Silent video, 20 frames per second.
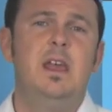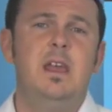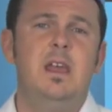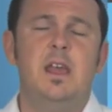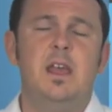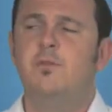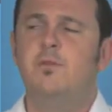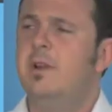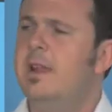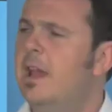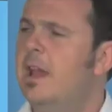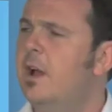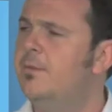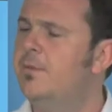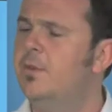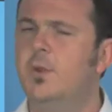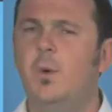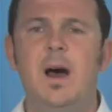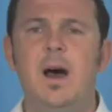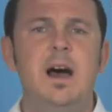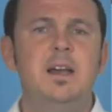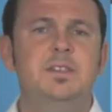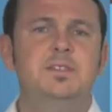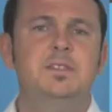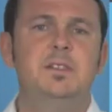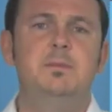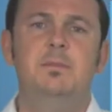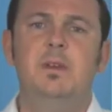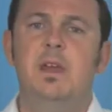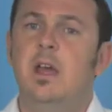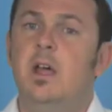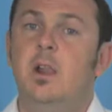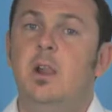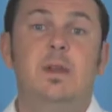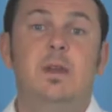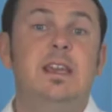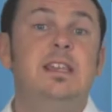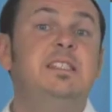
it's really helpful to ask them, look,